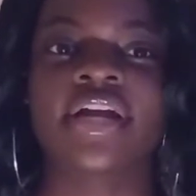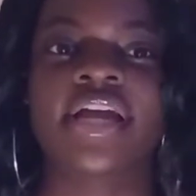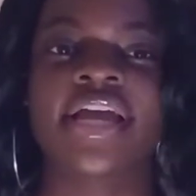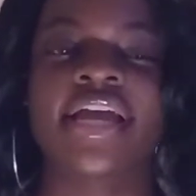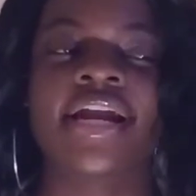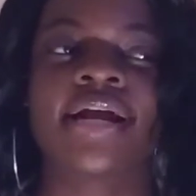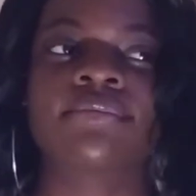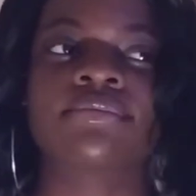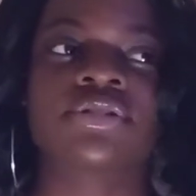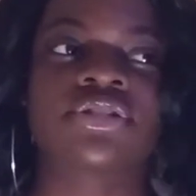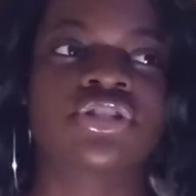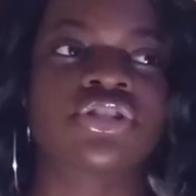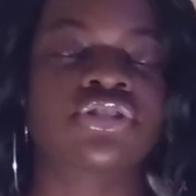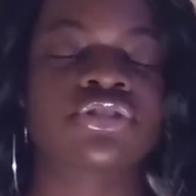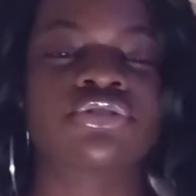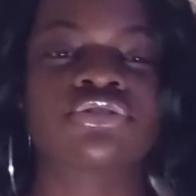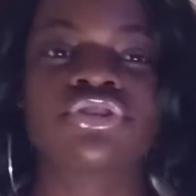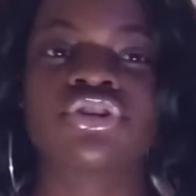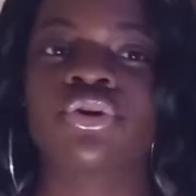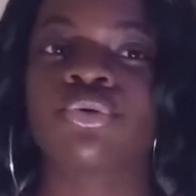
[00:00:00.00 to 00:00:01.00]
and I was just,
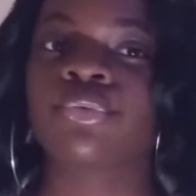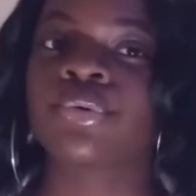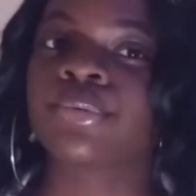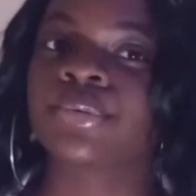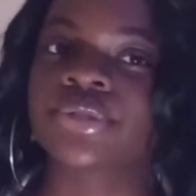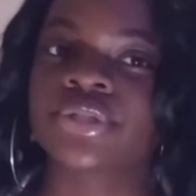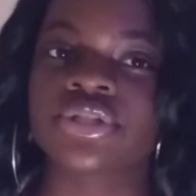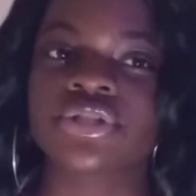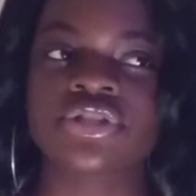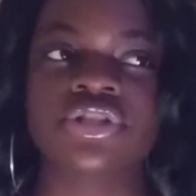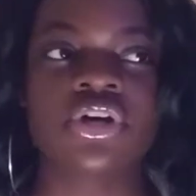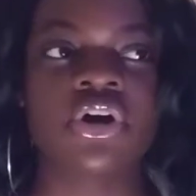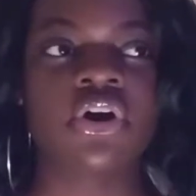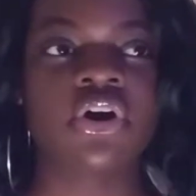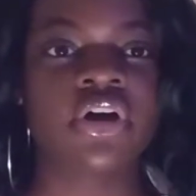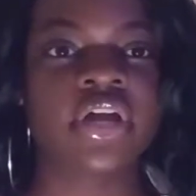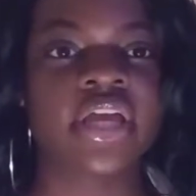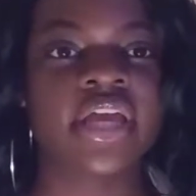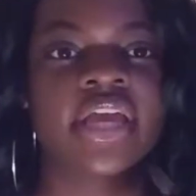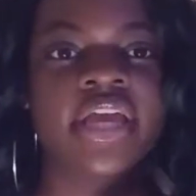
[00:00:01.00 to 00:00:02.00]
we were just
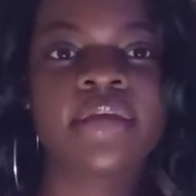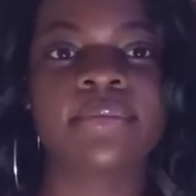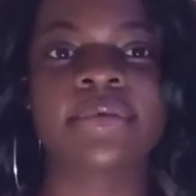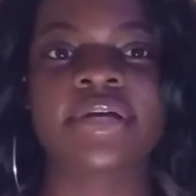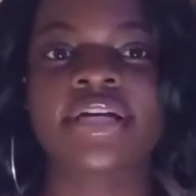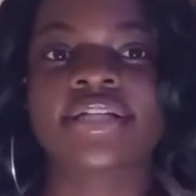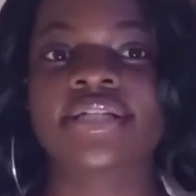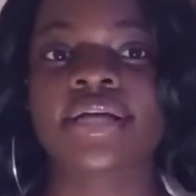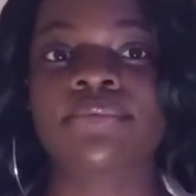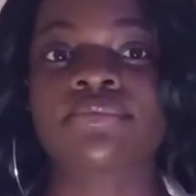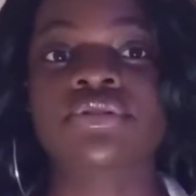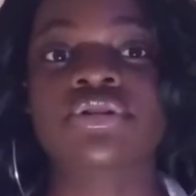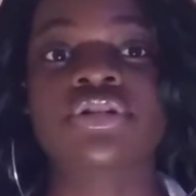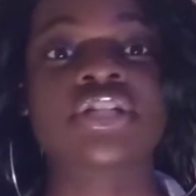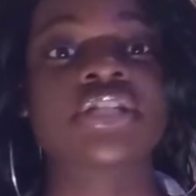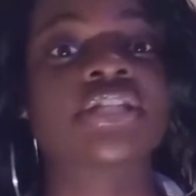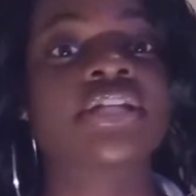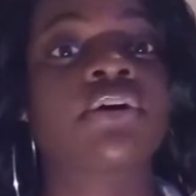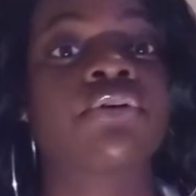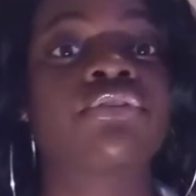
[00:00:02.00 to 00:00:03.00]
talking because I was going to
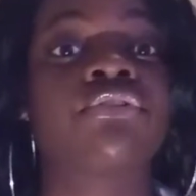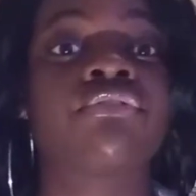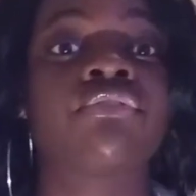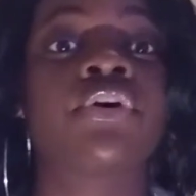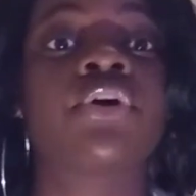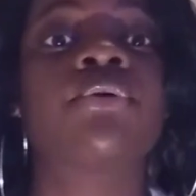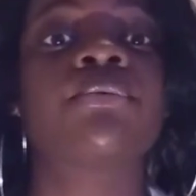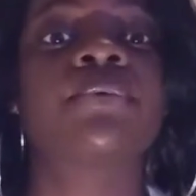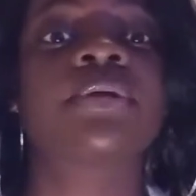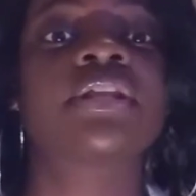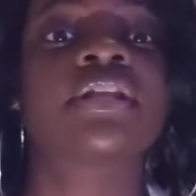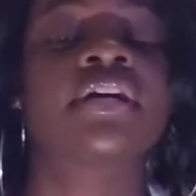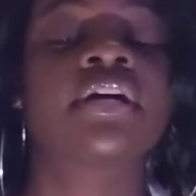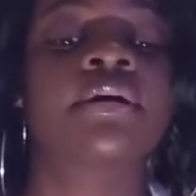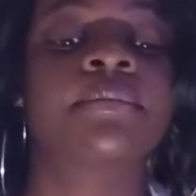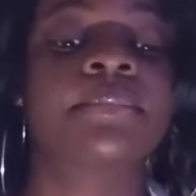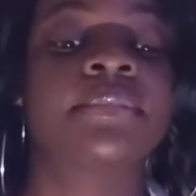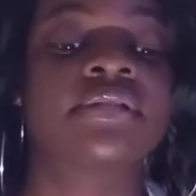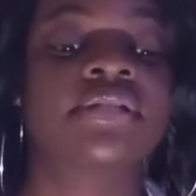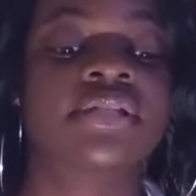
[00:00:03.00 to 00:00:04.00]
stay on the phone with
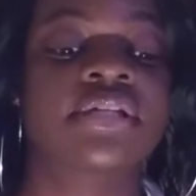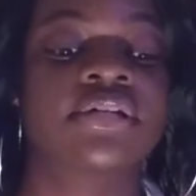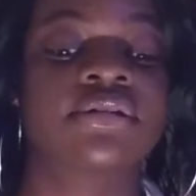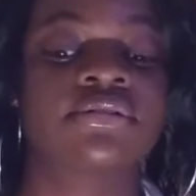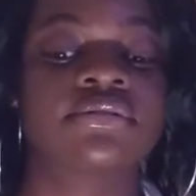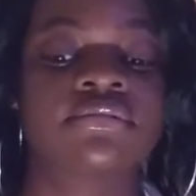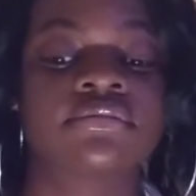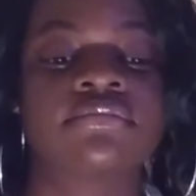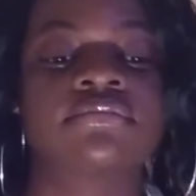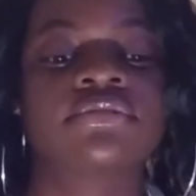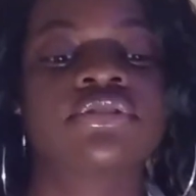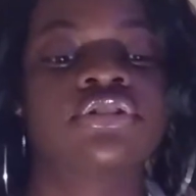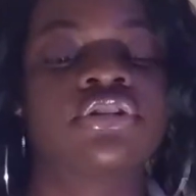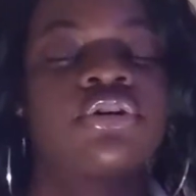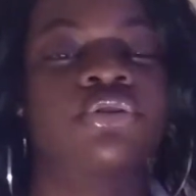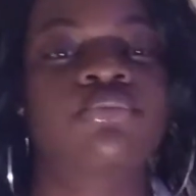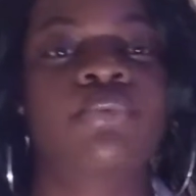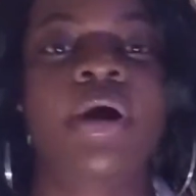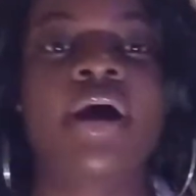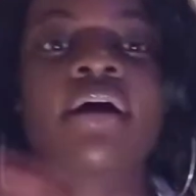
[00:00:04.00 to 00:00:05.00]
him until,
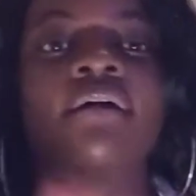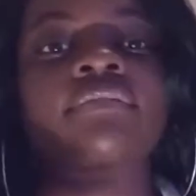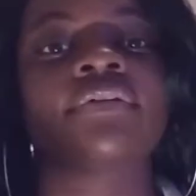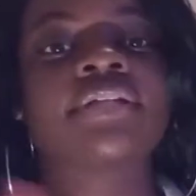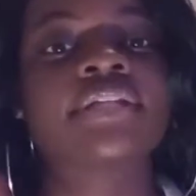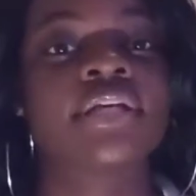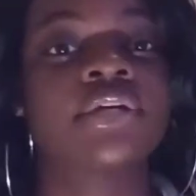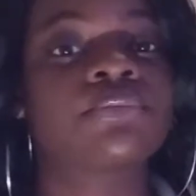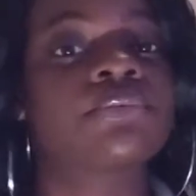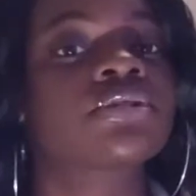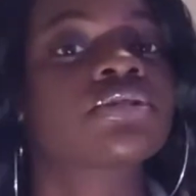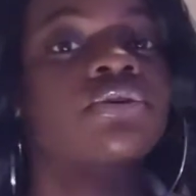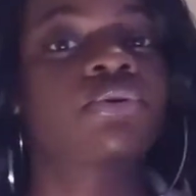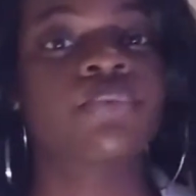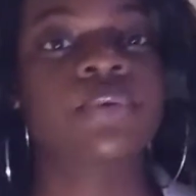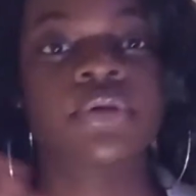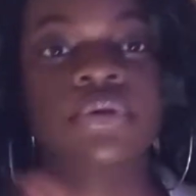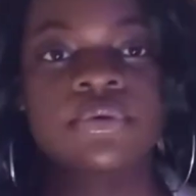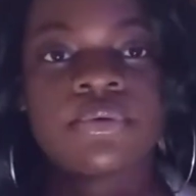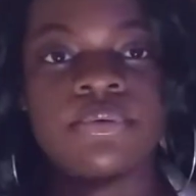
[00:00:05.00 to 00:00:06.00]
while everything was
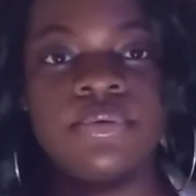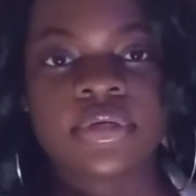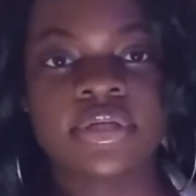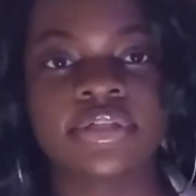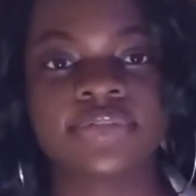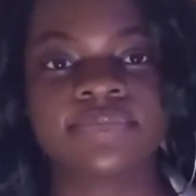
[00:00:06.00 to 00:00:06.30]
going on.